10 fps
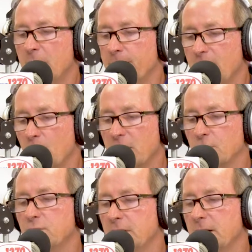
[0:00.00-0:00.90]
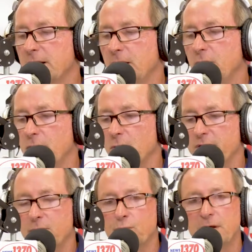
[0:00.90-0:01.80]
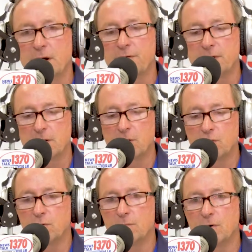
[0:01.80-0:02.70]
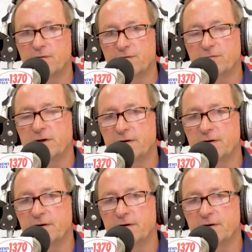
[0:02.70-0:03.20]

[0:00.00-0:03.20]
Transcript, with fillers: But I want to really let you know that we are the home of free